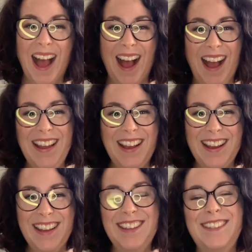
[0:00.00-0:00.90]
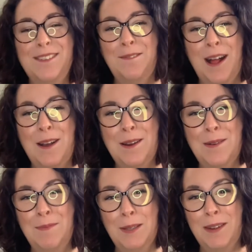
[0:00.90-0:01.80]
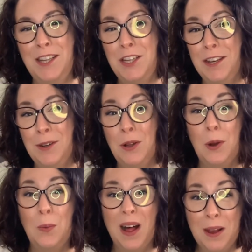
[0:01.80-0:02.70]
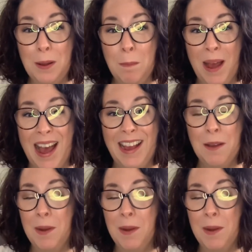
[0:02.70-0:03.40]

Hi guys, welcome to my channel or welcome back.